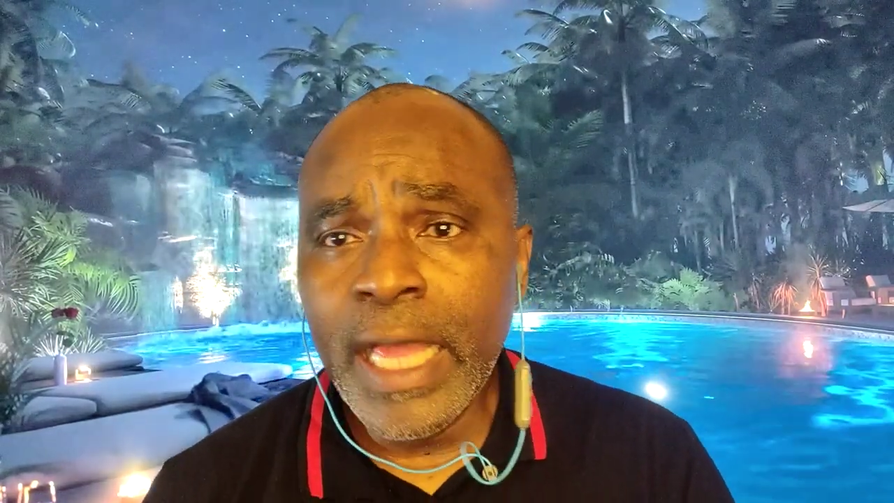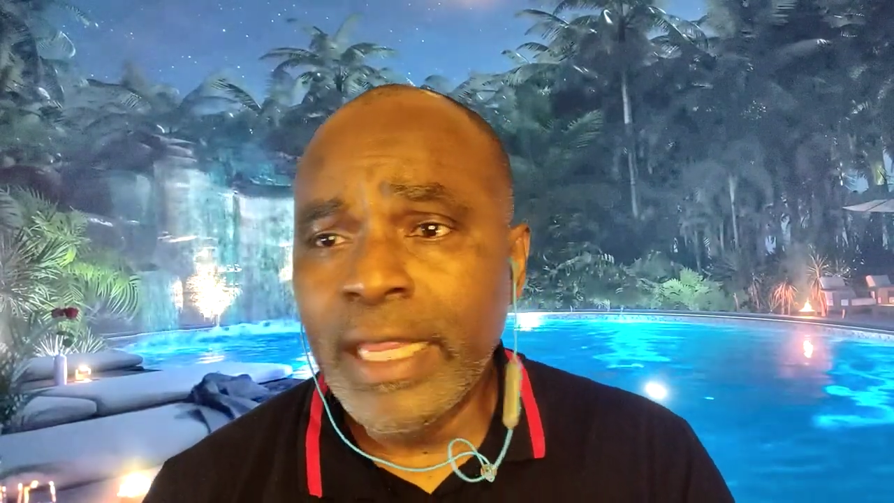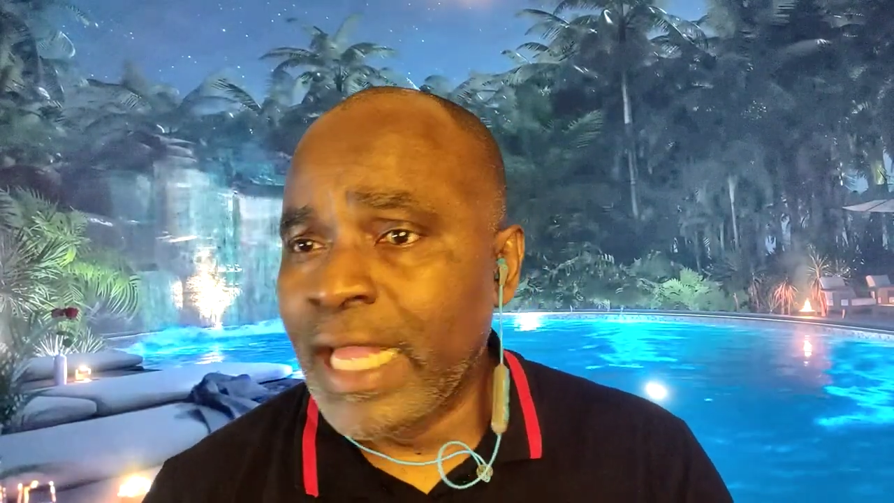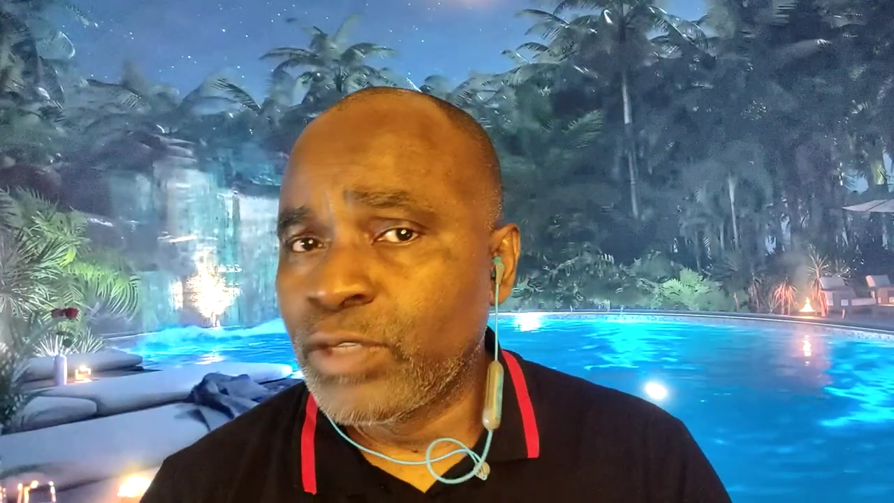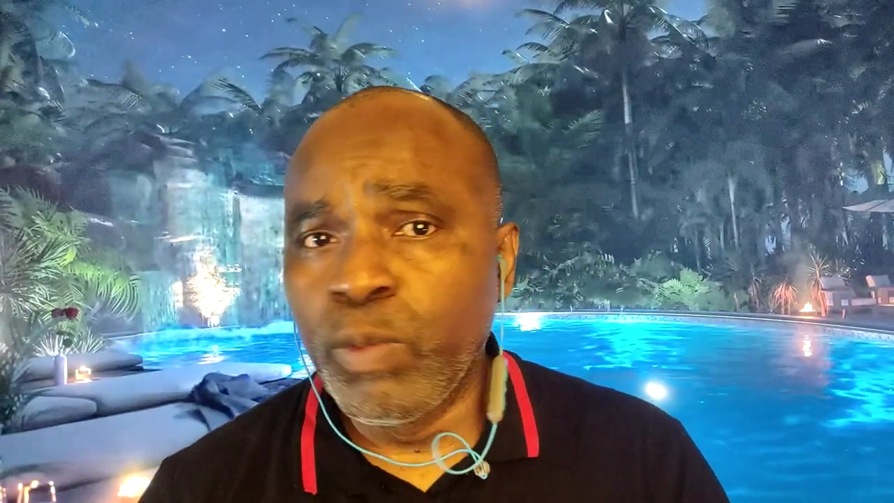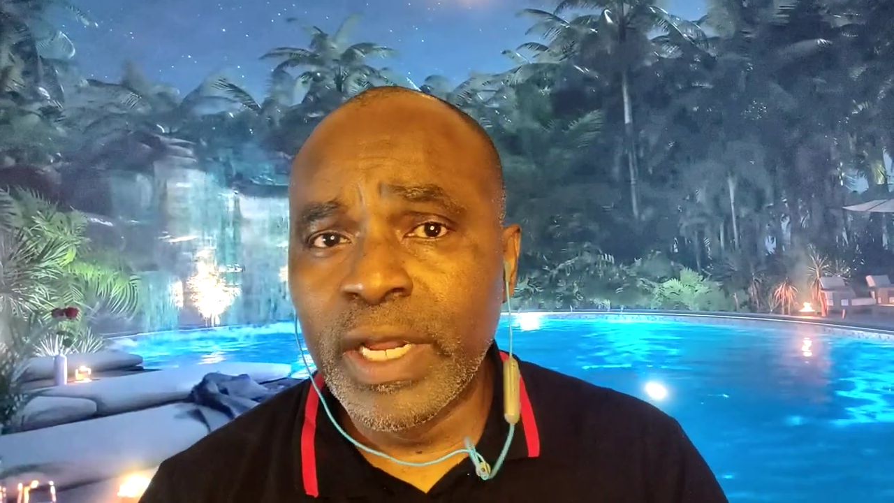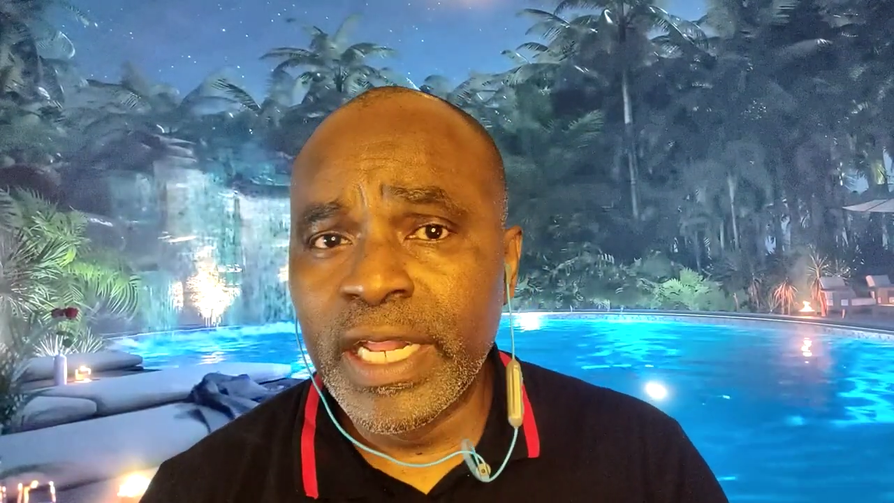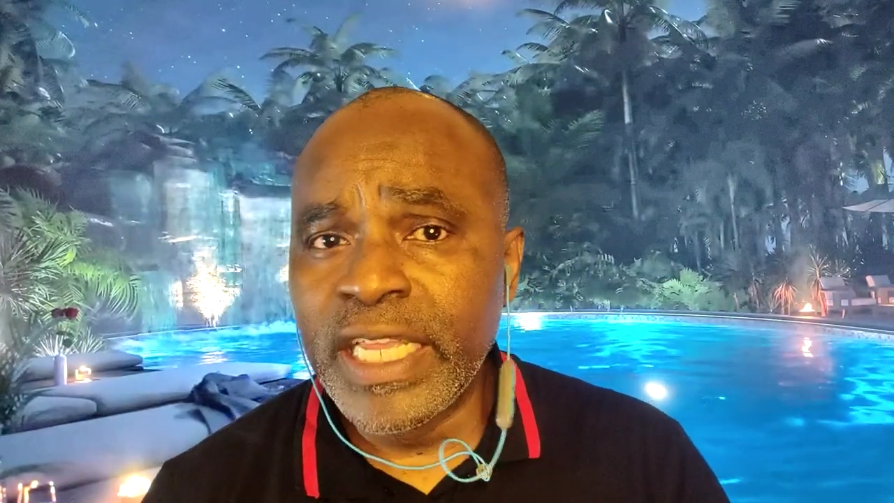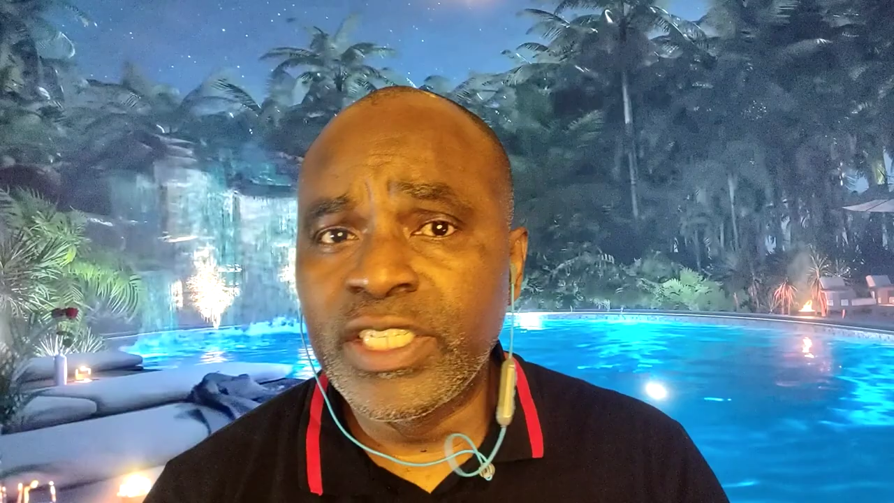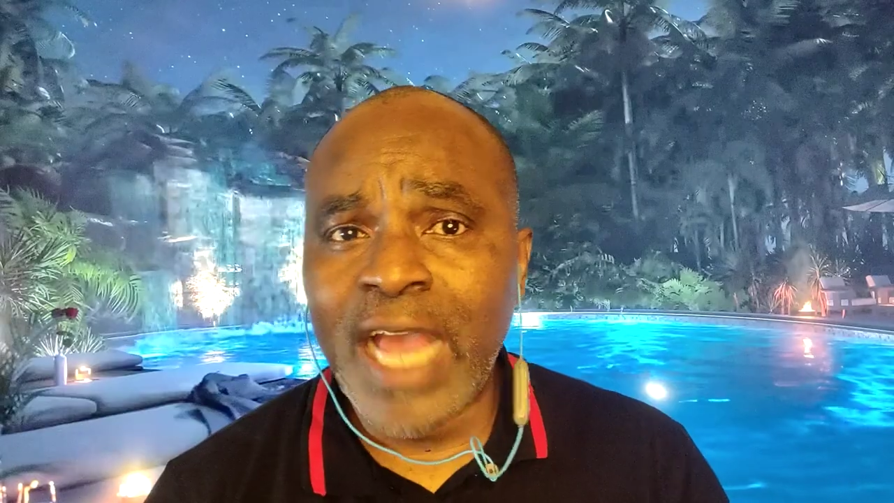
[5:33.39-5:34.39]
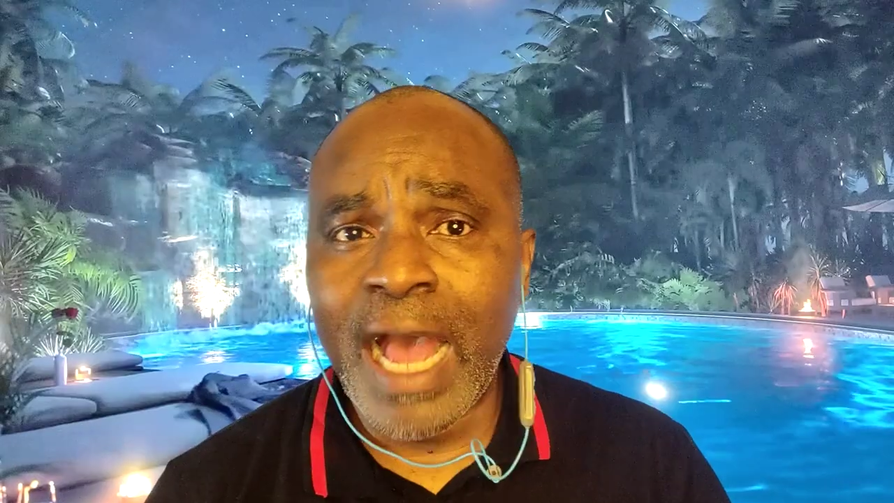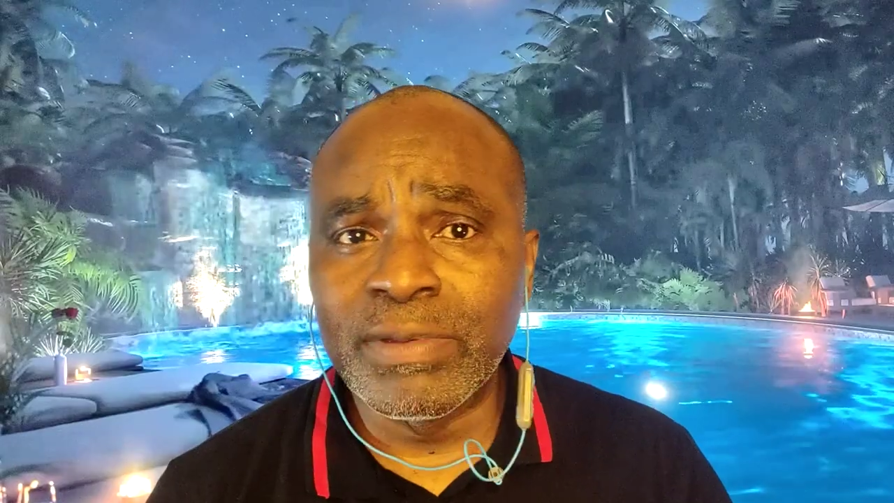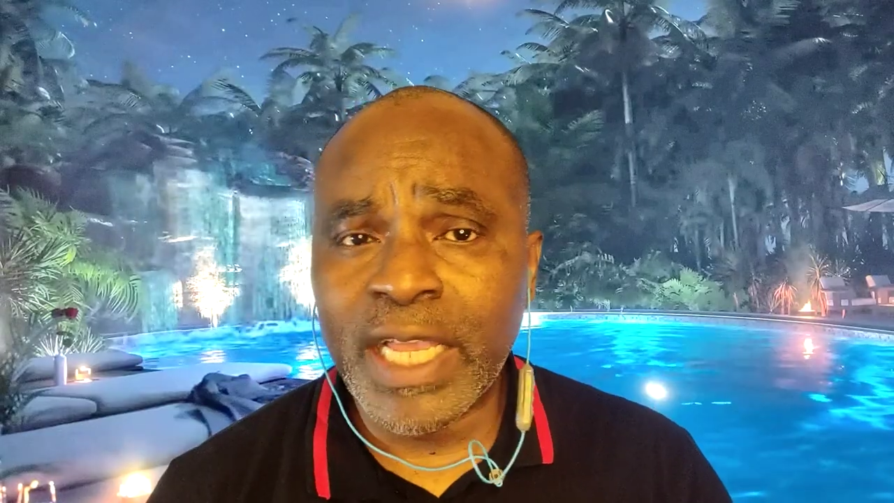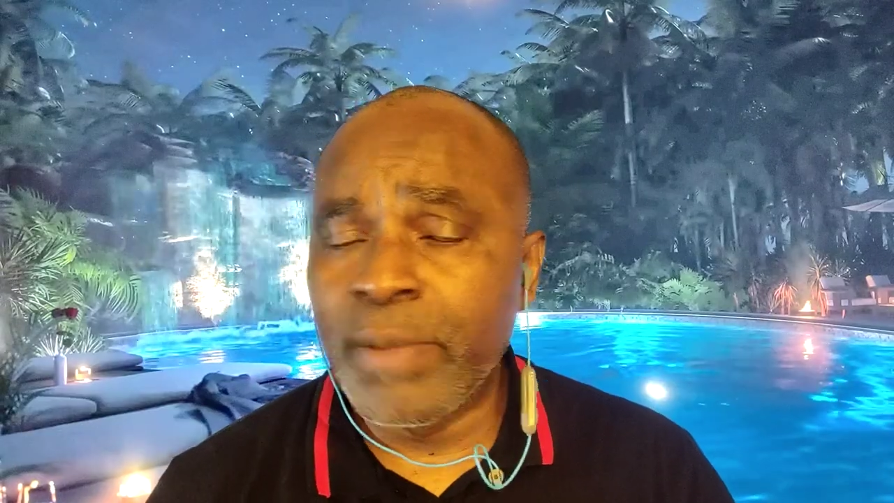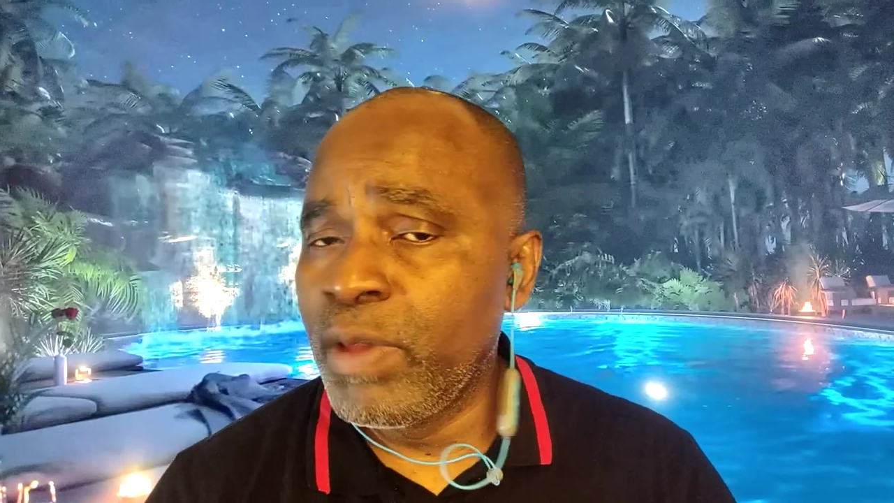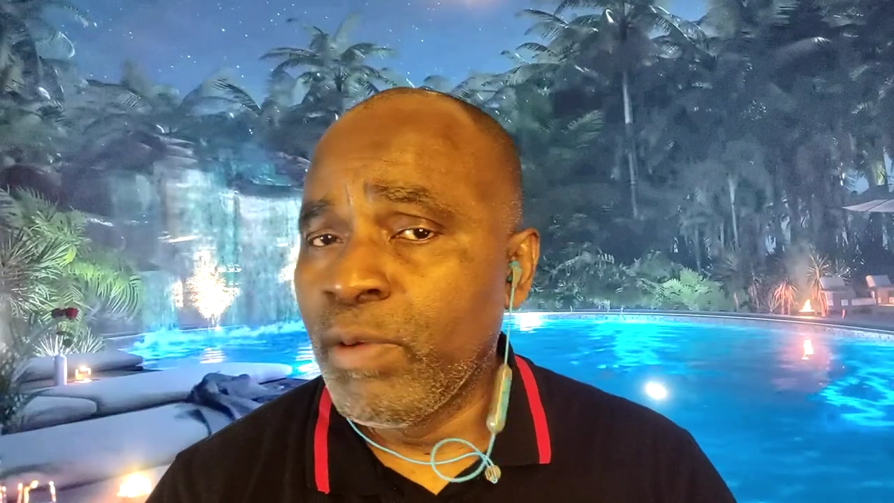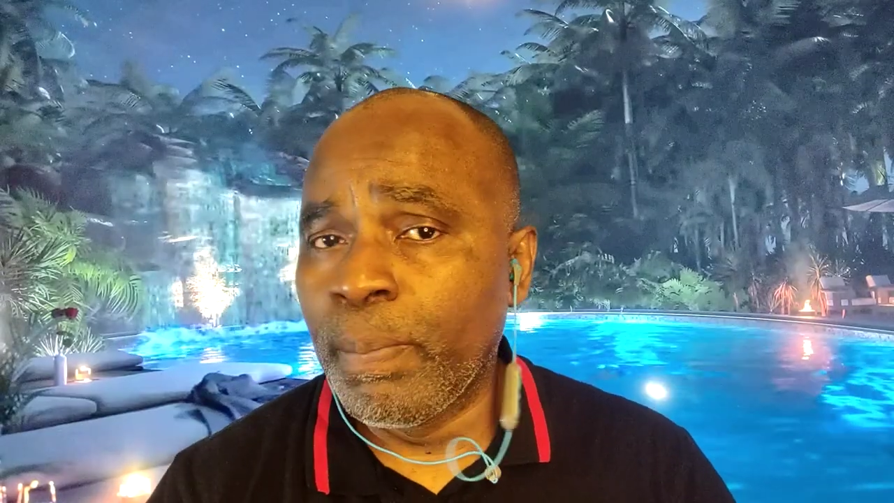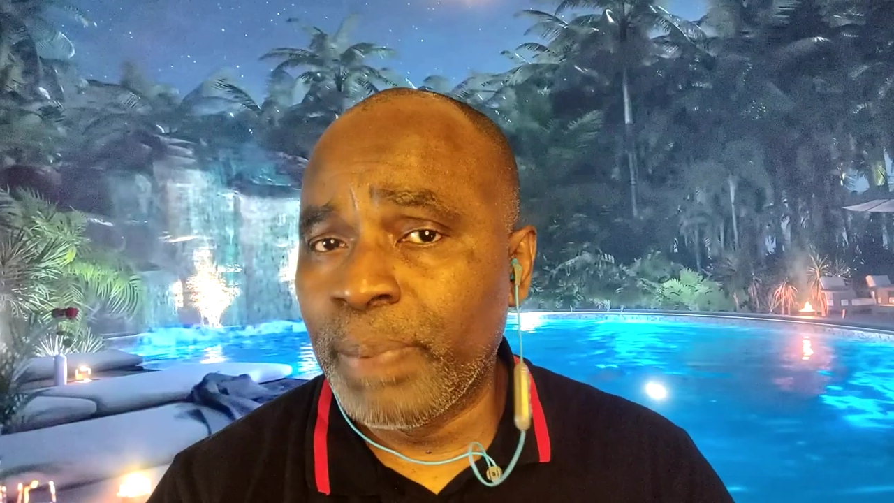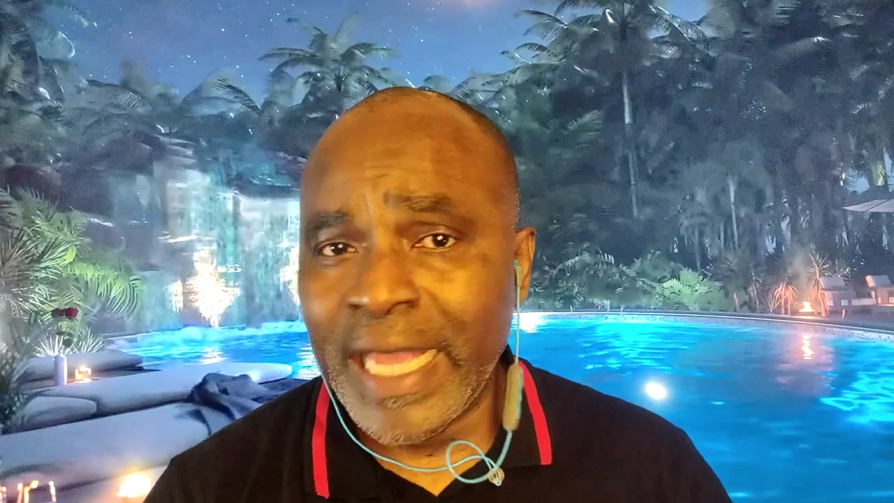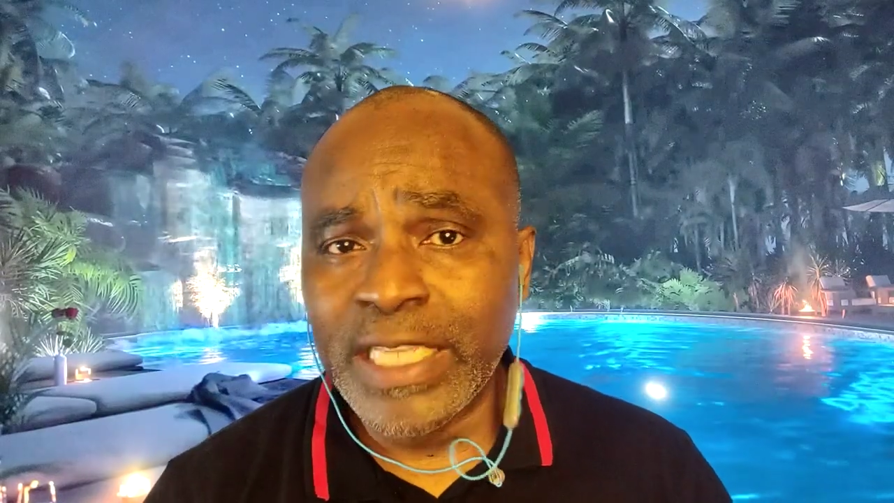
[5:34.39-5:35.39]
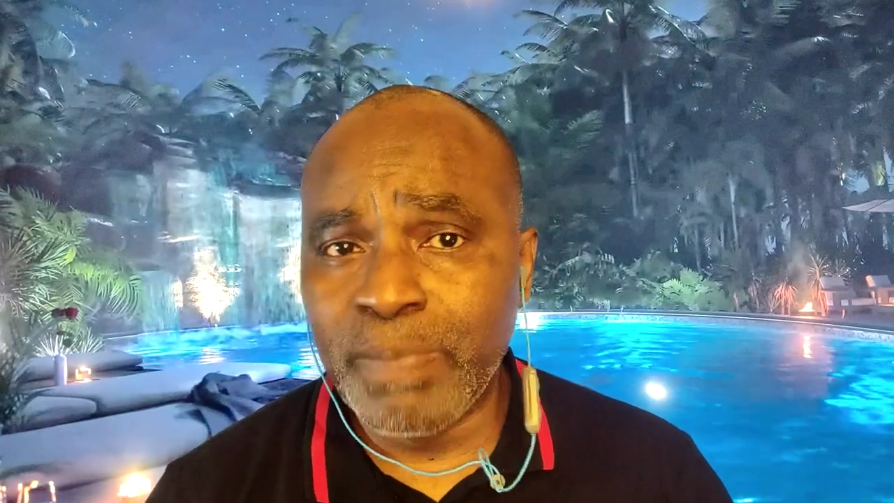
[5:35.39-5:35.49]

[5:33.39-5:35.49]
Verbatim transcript: that's one of these jobs that can be replaced